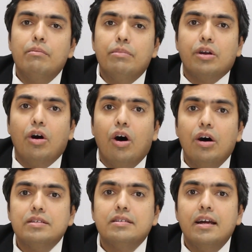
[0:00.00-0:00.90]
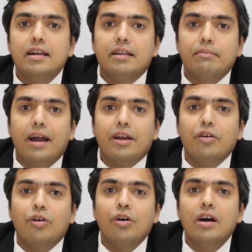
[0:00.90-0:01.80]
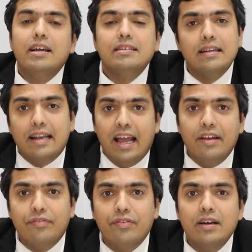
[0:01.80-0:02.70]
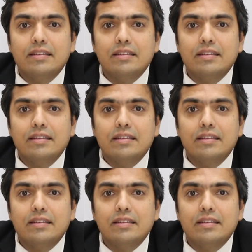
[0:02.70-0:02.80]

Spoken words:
because tobacco is a knife